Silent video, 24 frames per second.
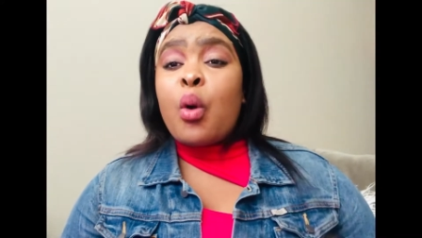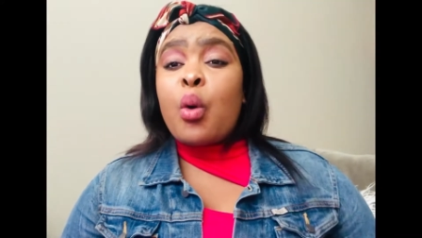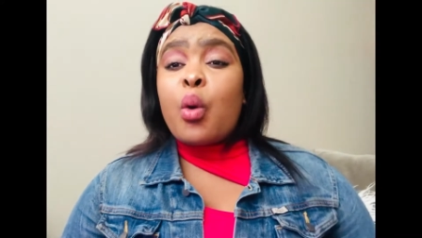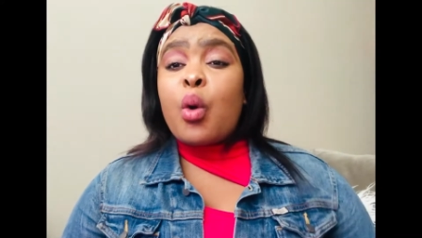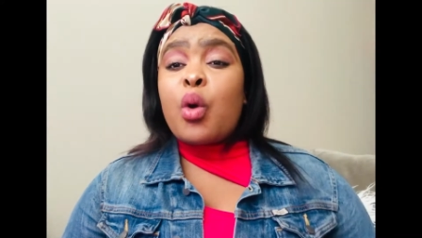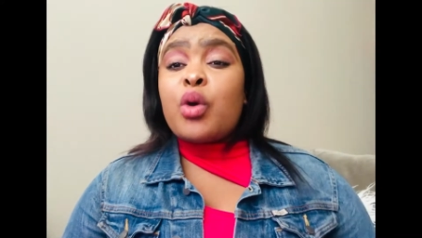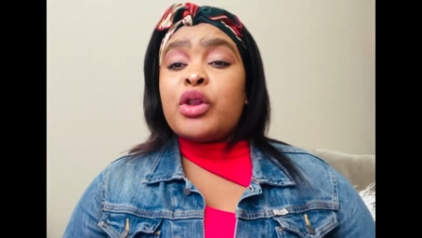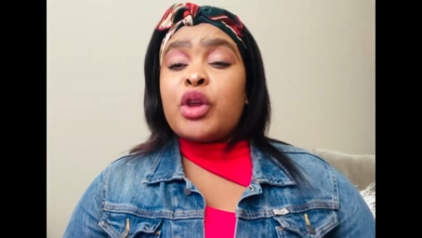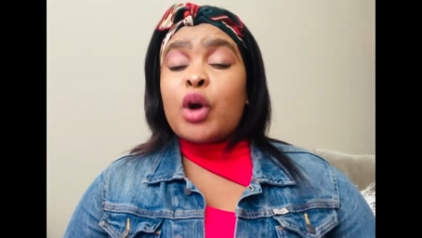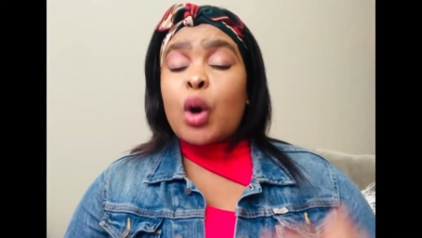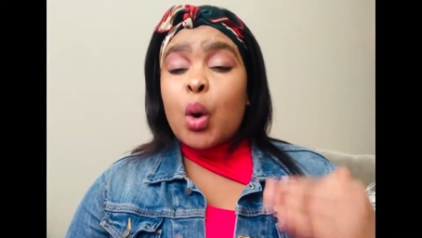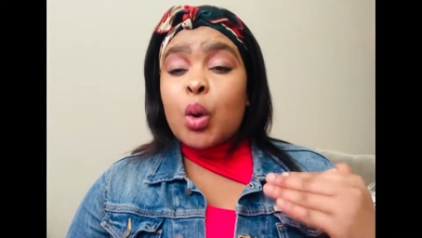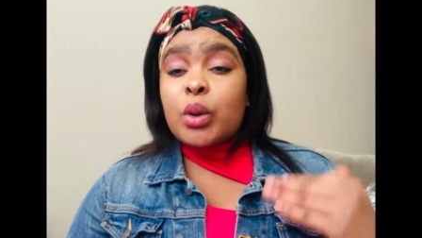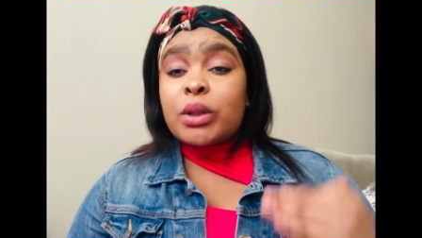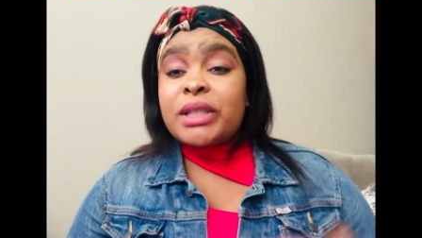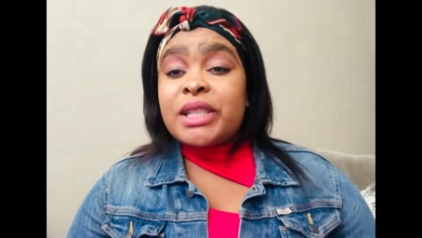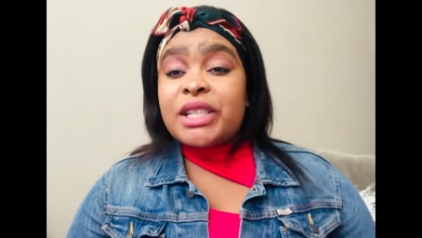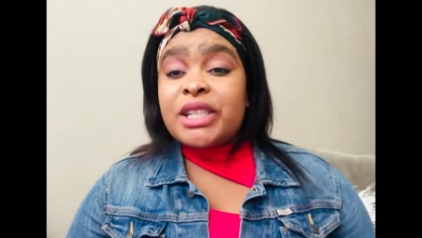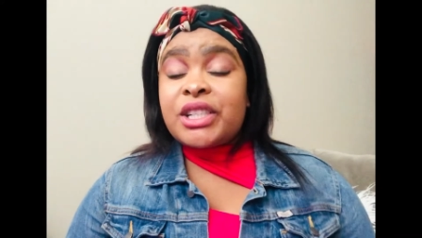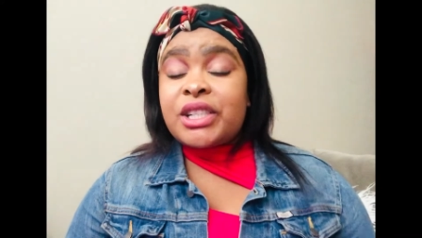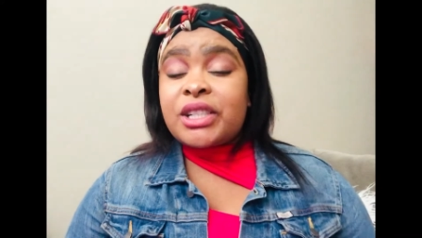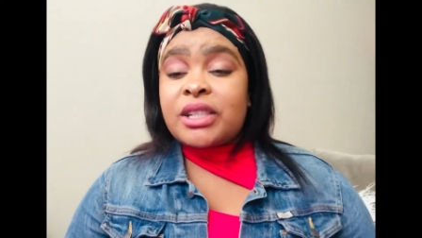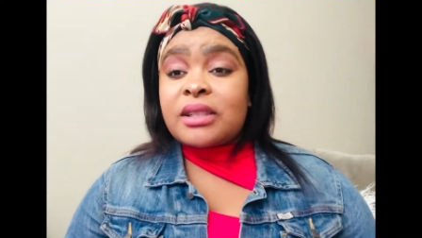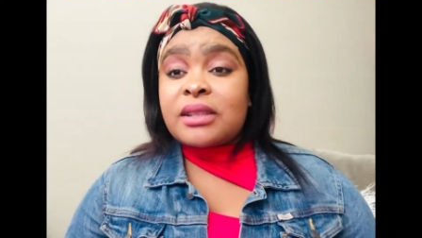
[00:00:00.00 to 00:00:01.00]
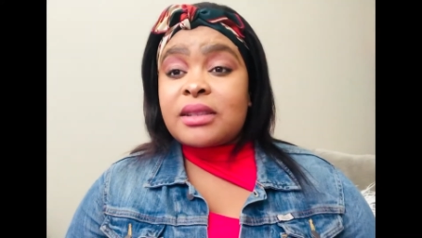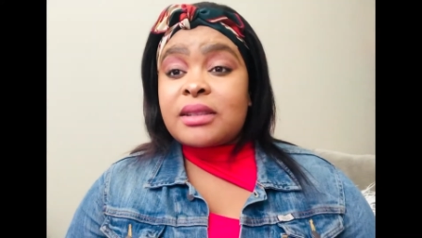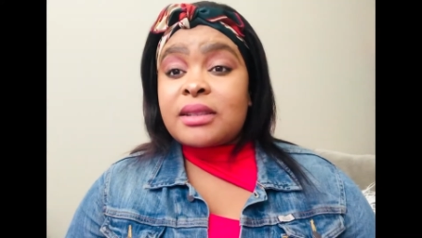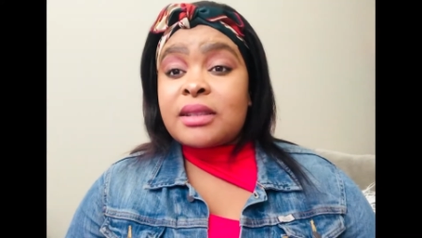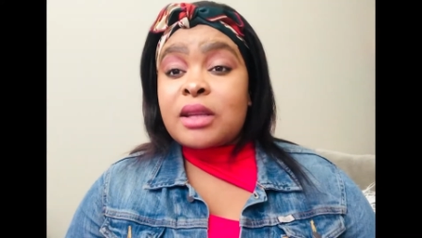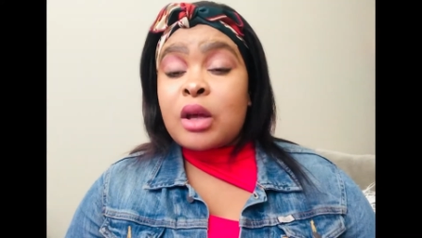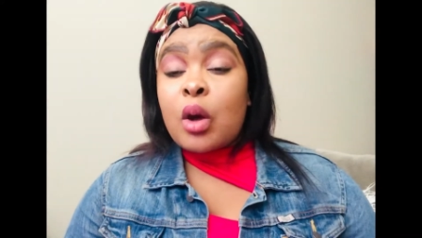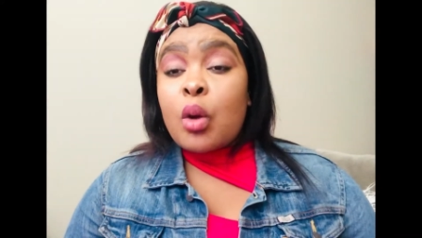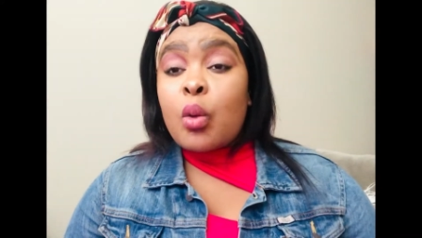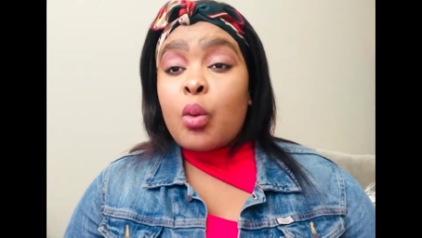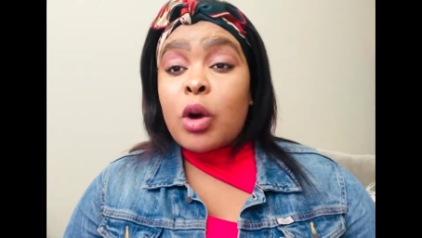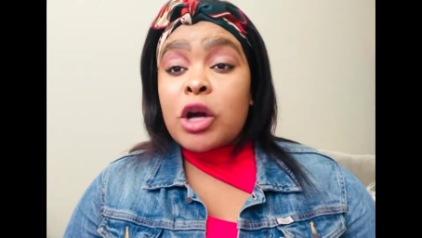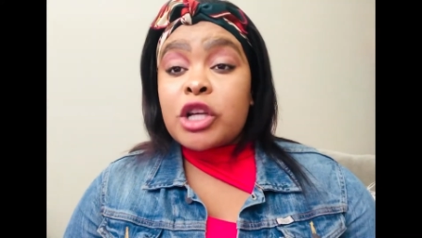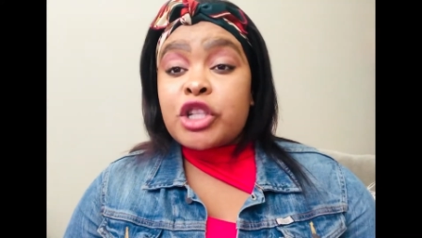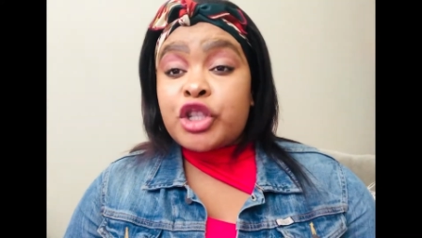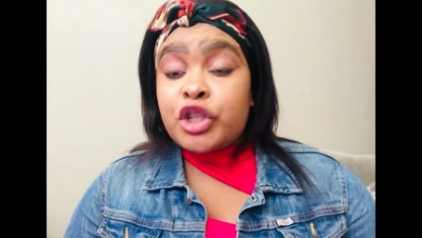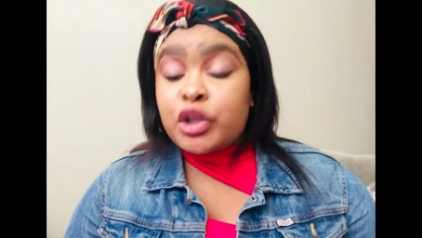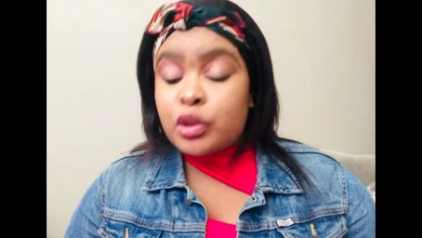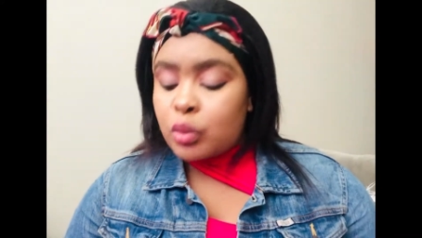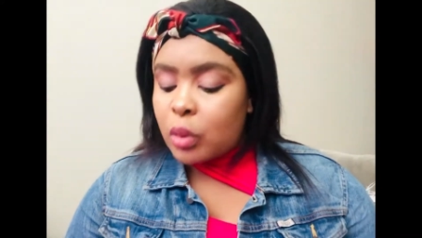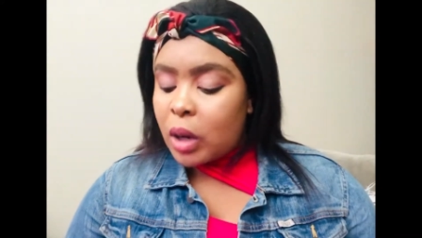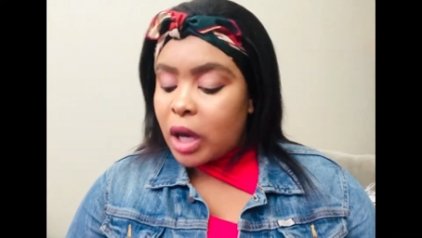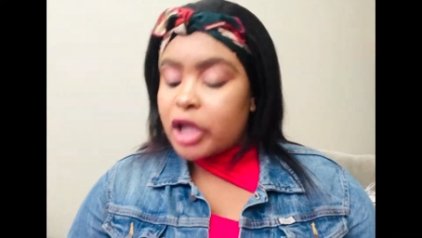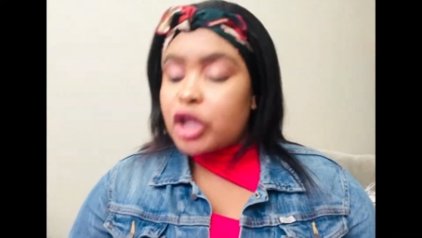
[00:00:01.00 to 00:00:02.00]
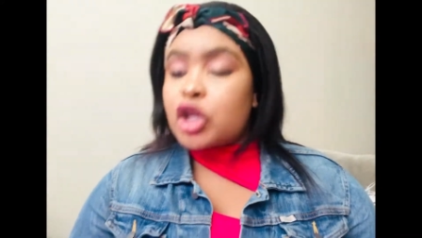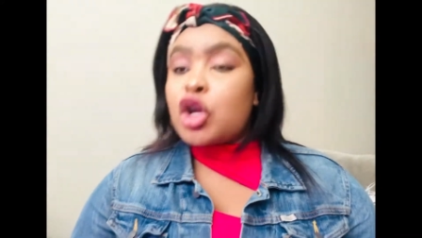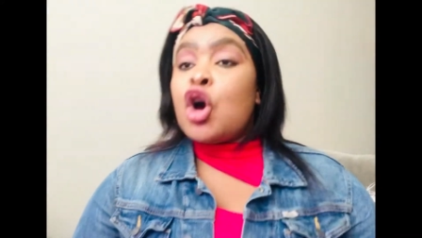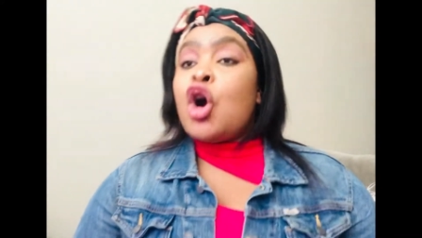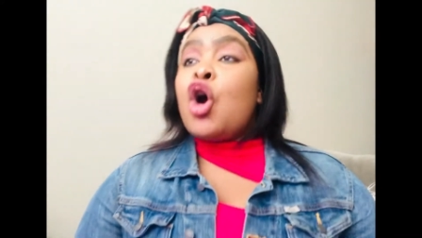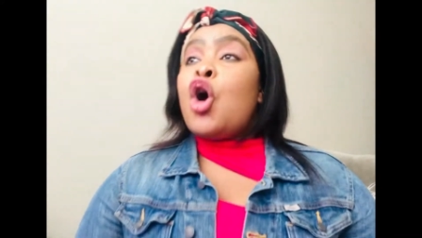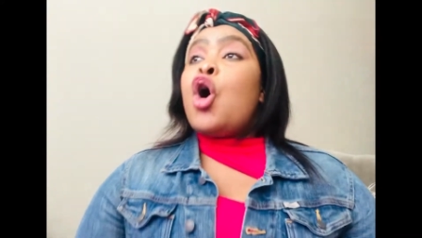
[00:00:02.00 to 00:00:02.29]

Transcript: the auditions, what you want.